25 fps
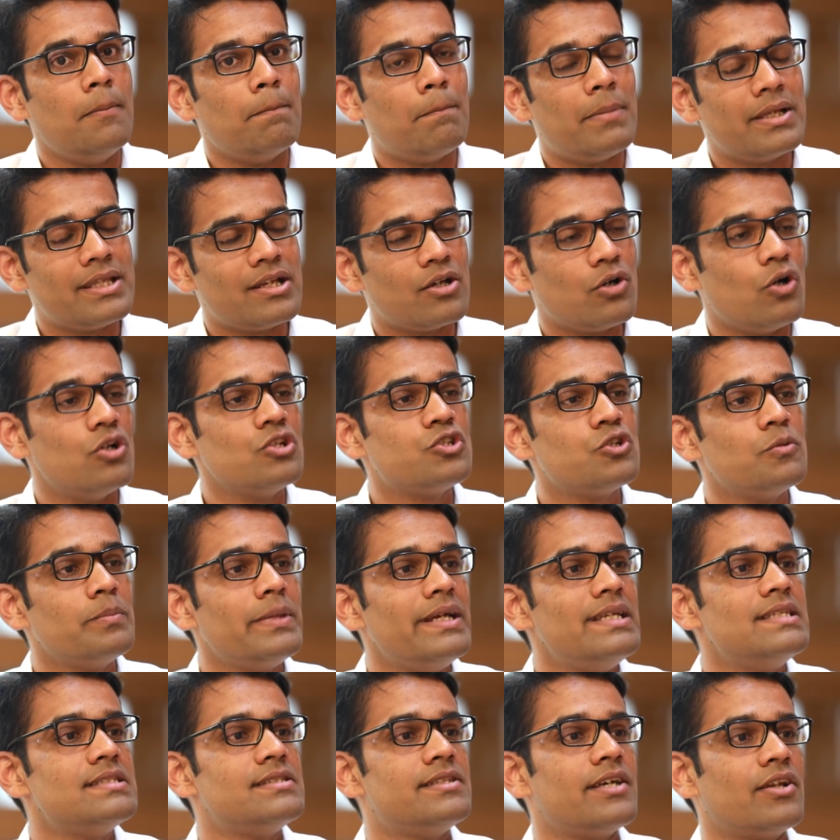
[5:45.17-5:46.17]
But that also
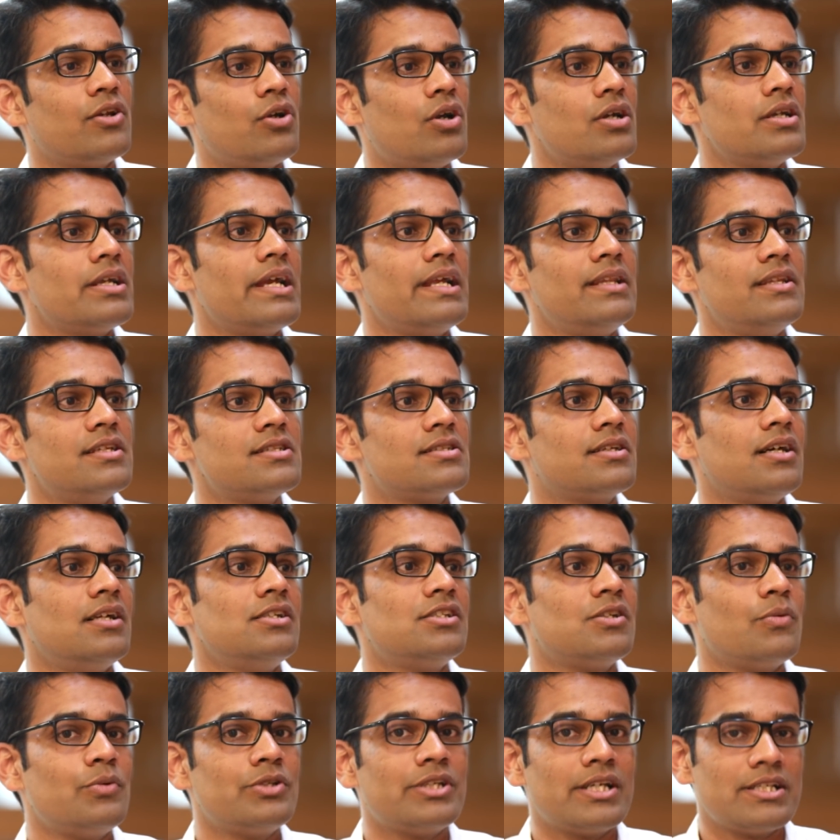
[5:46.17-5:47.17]
means they're not in this
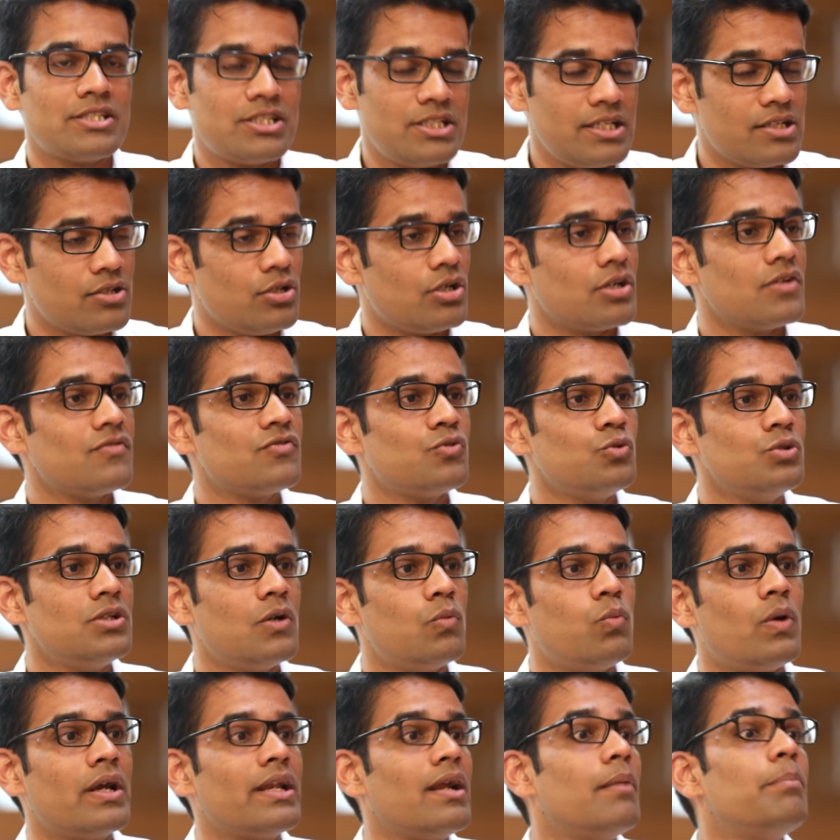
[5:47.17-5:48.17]
culture which I see in a lot of schools
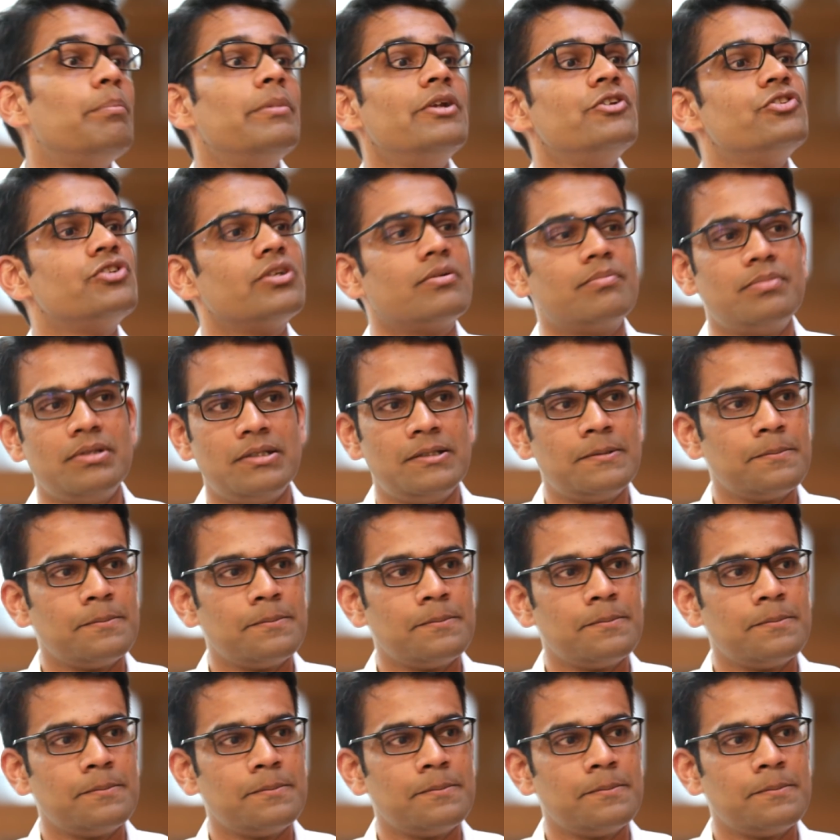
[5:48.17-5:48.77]
of one-upmanship.